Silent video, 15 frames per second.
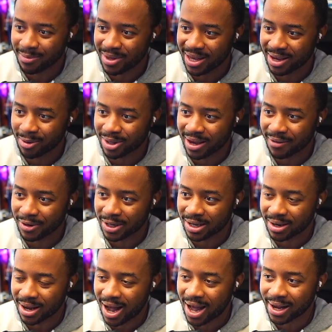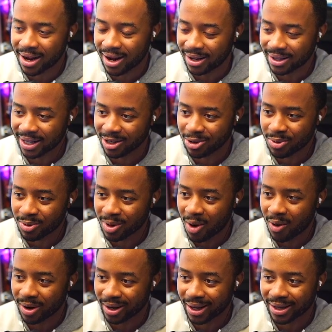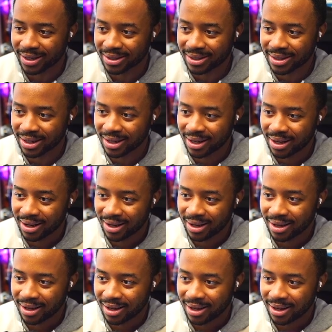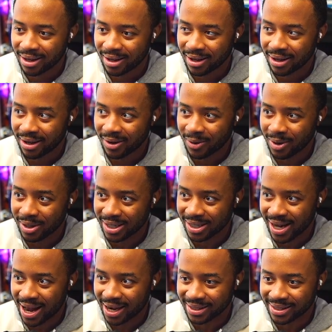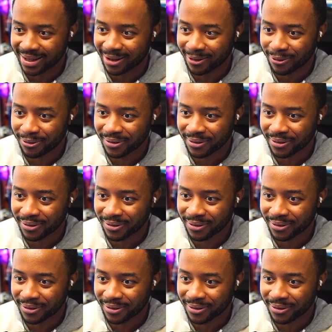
thing with every icon that you go against, which is kind of tough.